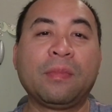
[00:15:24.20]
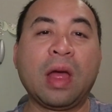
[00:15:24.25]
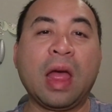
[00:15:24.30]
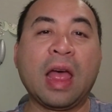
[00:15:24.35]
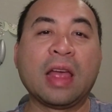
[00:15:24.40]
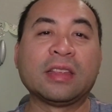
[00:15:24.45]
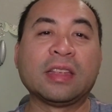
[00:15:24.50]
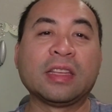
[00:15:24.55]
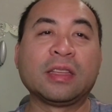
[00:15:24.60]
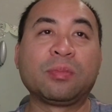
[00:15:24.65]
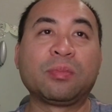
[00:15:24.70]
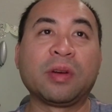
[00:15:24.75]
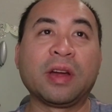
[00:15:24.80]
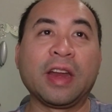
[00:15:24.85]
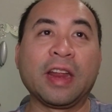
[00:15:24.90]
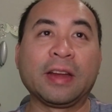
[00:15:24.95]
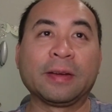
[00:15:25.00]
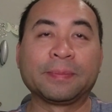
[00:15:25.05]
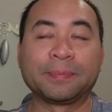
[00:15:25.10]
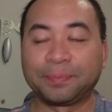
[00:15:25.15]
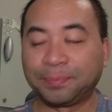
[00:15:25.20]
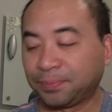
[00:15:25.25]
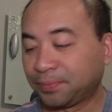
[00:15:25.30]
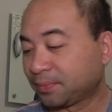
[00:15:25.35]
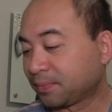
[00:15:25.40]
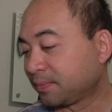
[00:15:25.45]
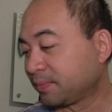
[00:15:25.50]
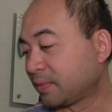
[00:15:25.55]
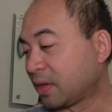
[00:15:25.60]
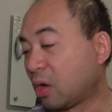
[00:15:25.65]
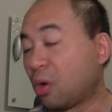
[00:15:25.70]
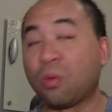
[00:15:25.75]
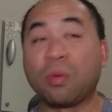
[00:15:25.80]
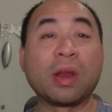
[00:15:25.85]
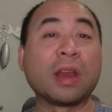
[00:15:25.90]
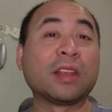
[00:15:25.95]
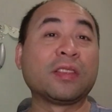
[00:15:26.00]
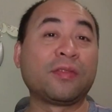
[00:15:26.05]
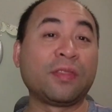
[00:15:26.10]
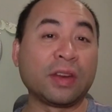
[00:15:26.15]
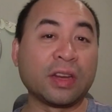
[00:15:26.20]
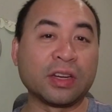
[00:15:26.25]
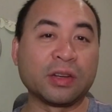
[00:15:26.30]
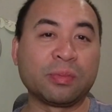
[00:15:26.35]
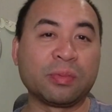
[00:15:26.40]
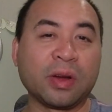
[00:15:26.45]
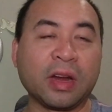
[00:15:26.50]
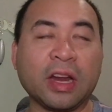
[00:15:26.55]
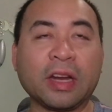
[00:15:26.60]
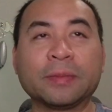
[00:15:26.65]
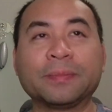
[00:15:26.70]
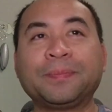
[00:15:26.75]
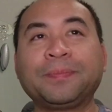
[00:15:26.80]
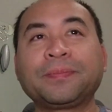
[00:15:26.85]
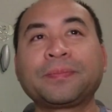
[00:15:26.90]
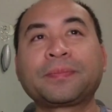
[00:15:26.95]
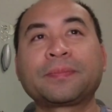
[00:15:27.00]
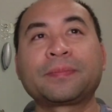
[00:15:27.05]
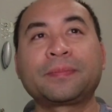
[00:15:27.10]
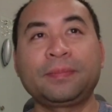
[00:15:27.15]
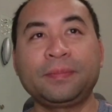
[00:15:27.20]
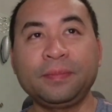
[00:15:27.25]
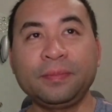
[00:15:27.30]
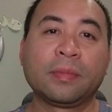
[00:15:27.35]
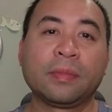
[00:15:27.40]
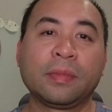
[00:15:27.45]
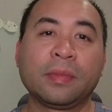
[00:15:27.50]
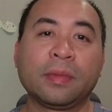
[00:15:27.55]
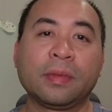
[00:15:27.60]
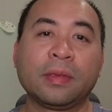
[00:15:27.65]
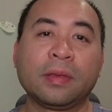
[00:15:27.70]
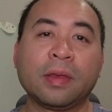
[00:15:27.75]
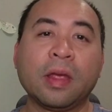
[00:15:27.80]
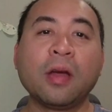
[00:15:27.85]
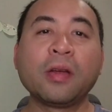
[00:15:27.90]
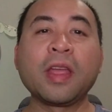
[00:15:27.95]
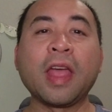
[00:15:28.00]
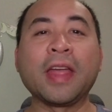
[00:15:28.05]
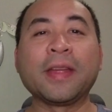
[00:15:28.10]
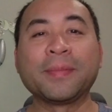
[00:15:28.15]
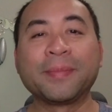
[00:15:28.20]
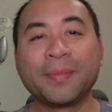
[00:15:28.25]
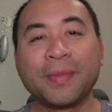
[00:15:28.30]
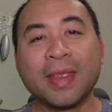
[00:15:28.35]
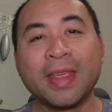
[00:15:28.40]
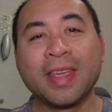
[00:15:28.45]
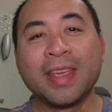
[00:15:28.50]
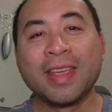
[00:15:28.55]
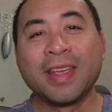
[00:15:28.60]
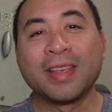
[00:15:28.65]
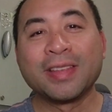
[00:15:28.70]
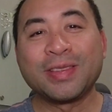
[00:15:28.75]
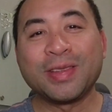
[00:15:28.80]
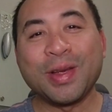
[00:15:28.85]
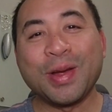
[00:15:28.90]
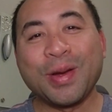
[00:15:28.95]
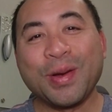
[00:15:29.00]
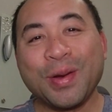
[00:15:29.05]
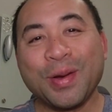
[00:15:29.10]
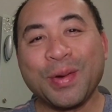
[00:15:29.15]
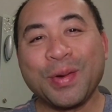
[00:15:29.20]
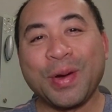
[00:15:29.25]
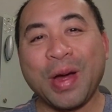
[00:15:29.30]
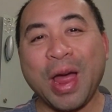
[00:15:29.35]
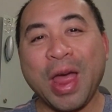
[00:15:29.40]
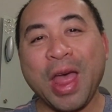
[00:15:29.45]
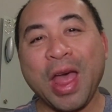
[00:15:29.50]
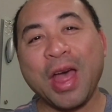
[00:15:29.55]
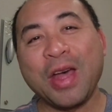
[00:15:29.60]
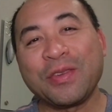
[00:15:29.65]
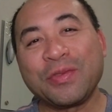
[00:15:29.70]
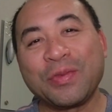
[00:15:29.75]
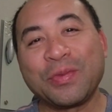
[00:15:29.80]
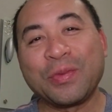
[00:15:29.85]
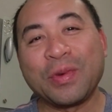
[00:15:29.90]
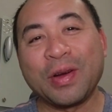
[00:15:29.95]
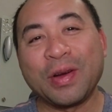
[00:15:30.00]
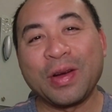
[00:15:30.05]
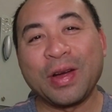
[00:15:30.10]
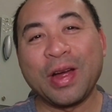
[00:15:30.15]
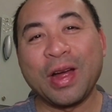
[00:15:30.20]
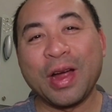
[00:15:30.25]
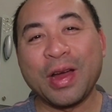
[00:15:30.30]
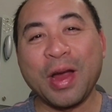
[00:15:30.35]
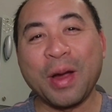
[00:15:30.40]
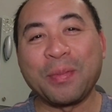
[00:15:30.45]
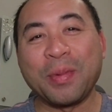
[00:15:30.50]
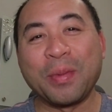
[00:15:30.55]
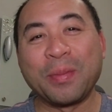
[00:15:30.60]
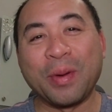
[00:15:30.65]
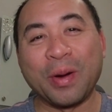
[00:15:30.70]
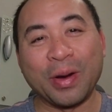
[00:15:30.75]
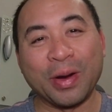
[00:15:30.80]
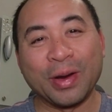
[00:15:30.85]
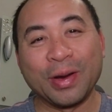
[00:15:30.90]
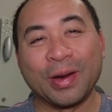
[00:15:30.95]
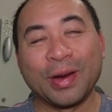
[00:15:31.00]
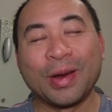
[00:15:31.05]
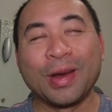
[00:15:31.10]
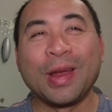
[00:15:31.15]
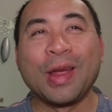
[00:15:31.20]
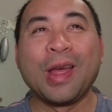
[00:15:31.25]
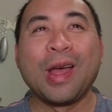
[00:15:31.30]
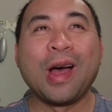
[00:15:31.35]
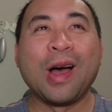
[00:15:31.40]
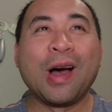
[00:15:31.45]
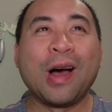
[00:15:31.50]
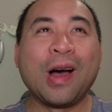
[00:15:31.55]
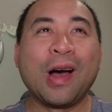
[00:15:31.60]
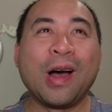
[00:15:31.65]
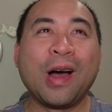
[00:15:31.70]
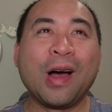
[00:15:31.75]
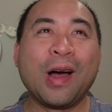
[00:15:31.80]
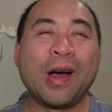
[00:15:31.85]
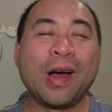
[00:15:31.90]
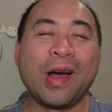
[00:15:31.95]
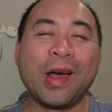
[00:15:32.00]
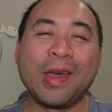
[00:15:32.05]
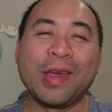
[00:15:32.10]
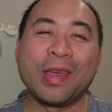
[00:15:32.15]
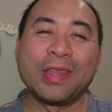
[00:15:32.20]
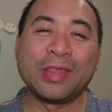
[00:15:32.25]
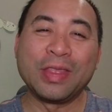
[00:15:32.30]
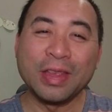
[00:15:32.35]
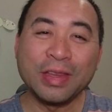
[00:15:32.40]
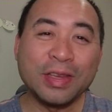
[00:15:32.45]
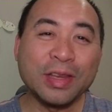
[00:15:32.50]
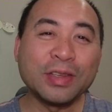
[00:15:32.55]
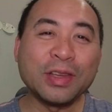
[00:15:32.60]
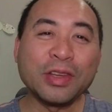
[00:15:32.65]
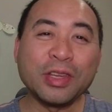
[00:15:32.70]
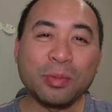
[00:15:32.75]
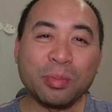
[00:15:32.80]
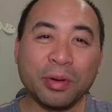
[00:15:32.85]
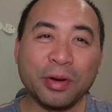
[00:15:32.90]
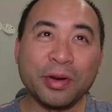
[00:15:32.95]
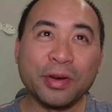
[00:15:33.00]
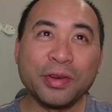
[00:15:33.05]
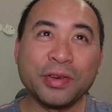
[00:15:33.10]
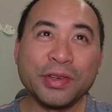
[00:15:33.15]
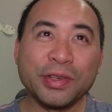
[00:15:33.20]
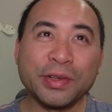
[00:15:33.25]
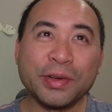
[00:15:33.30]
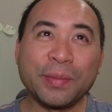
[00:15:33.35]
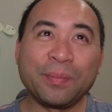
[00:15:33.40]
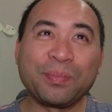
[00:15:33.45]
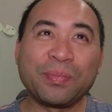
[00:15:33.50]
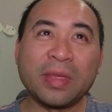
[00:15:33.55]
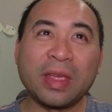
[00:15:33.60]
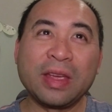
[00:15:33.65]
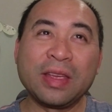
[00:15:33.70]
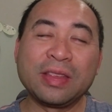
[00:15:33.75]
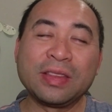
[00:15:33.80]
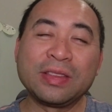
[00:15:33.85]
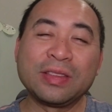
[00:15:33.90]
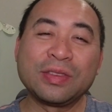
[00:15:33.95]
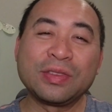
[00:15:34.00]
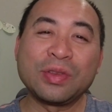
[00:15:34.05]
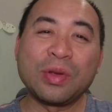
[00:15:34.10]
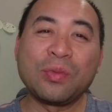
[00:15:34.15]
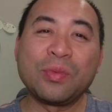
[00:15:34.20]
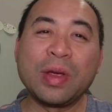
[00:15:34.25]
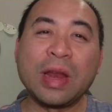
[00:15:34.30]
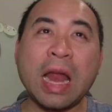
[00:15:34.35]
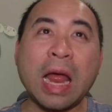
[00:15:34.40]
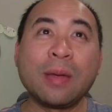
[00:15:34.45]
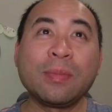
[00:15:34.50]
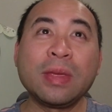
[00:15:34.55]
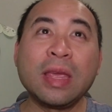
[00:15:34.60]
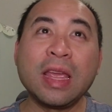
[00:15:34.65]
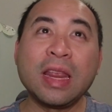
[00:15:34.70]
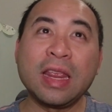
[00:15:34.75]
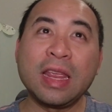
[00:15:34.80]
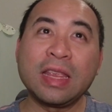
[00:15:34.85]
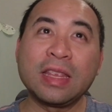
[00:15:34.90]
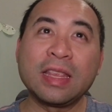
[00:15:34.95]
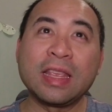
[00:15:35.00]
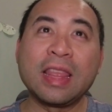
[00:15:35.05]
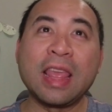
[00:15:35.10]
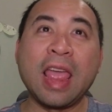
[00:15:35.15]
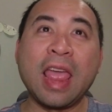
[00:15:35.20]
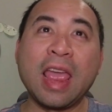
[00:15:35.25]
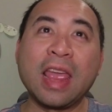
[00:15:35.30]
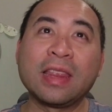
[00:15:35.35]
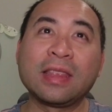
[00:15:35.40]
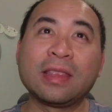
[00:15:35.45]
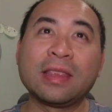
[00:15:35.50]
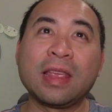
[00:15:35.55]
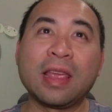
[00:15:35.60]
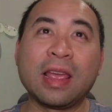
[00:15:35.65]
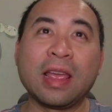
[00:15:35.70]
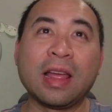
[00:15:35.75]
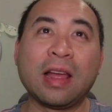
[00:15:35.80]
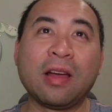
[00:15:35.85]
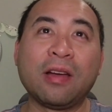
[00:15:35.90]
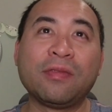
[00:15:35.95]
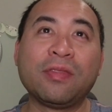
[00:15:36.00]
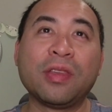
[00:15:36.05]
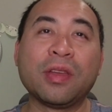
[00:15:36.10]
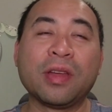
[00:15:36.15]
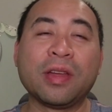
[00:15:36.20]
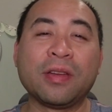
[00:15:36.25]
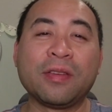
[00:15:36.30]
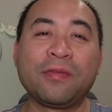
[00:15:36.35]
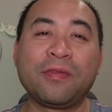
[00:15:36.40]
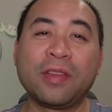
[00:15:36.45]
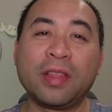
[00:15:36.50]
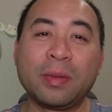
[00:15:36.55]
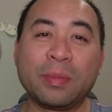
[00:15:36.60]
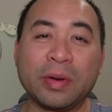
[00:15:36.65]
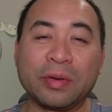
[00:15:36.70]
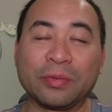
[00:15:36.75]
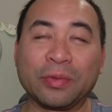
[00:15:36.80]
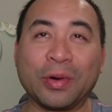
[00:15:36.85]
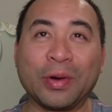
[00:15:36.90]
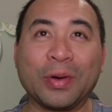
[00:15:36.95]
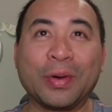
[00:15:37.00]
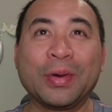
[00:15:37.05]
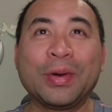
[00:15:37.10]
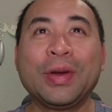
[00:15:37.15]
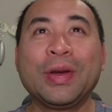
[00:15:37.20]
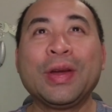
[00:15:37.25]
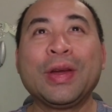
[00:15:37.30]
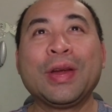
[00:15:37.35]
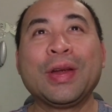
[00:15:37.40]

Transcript: as it's printing or when it's finished printing. Okay, so I have a couple more. This is a splurge, and so when I'm getting to the end of the filament roll,